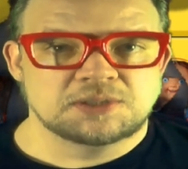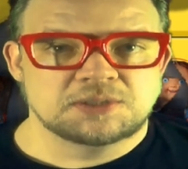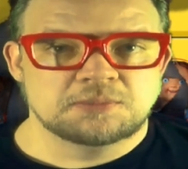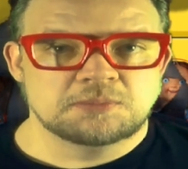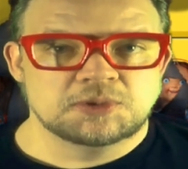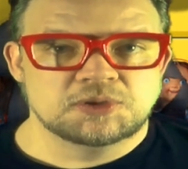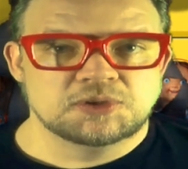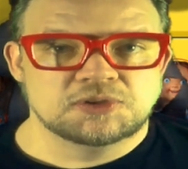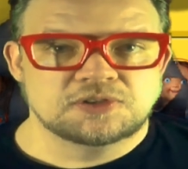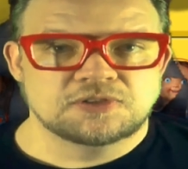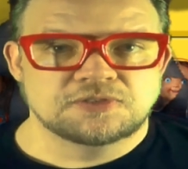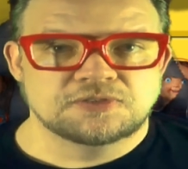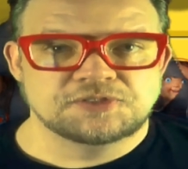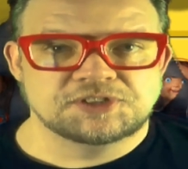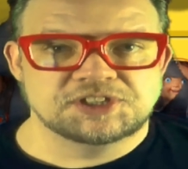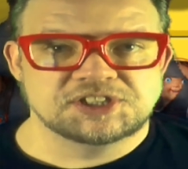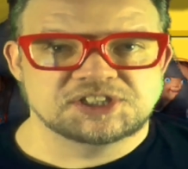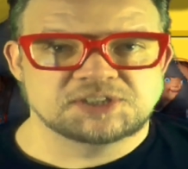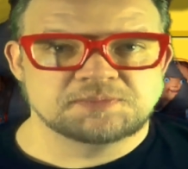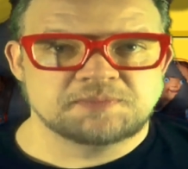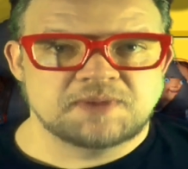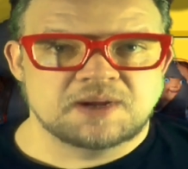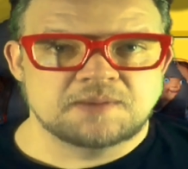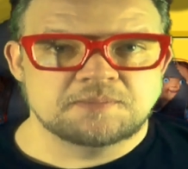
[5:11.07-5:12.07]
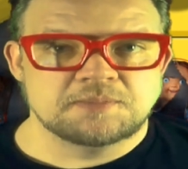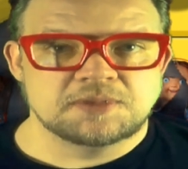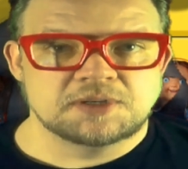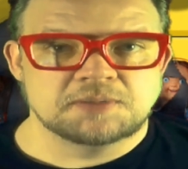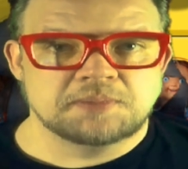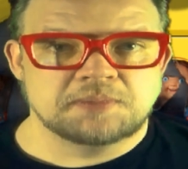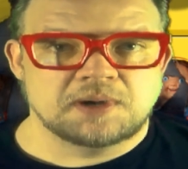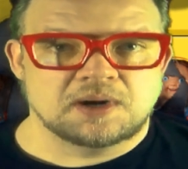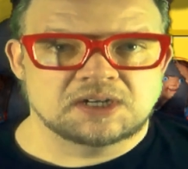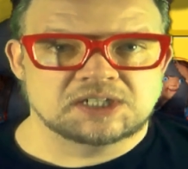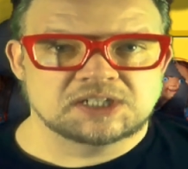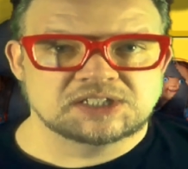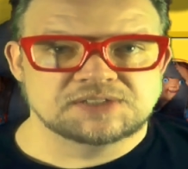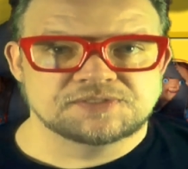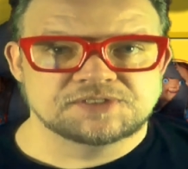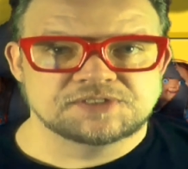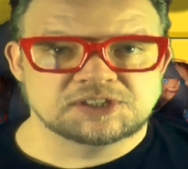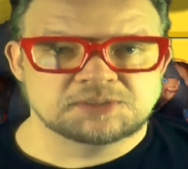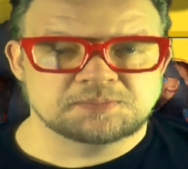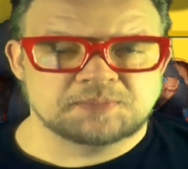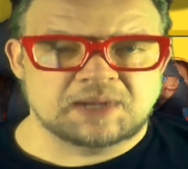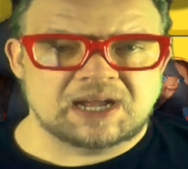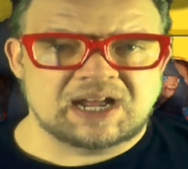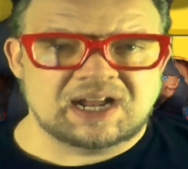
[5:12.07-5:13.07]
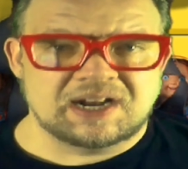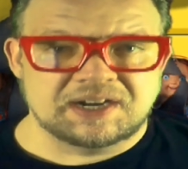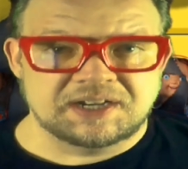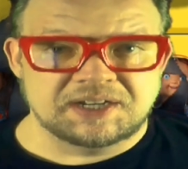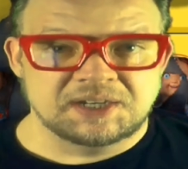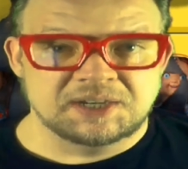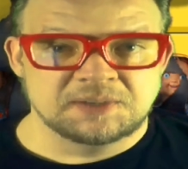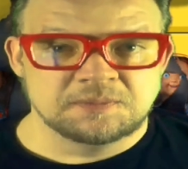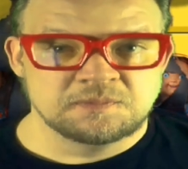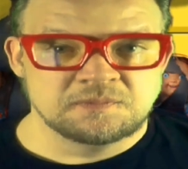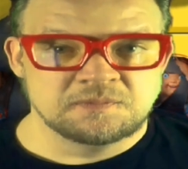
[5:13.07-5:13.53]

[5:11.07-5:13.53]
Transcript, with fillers: move dismembered parts of his body,